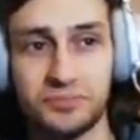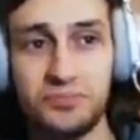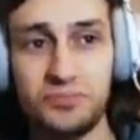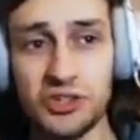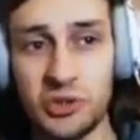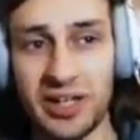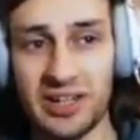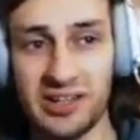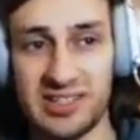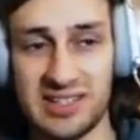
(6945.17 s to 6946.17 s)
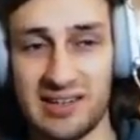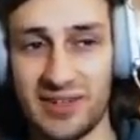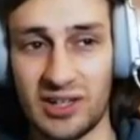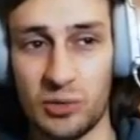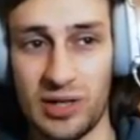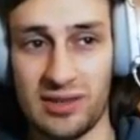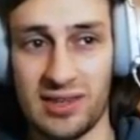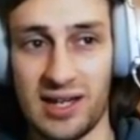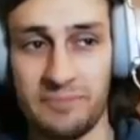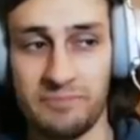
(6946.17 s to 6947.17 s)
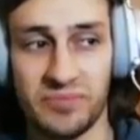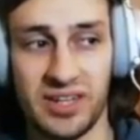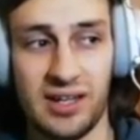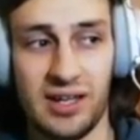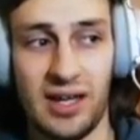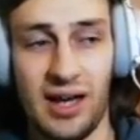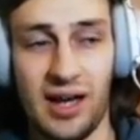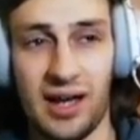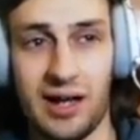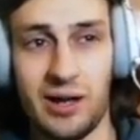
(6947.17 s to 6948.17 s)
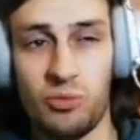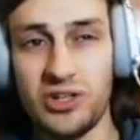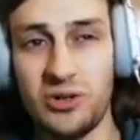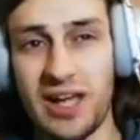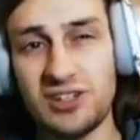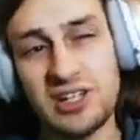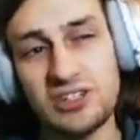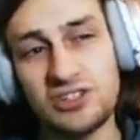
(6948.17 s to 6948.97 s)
I'm doing another save and quit there. We don't actually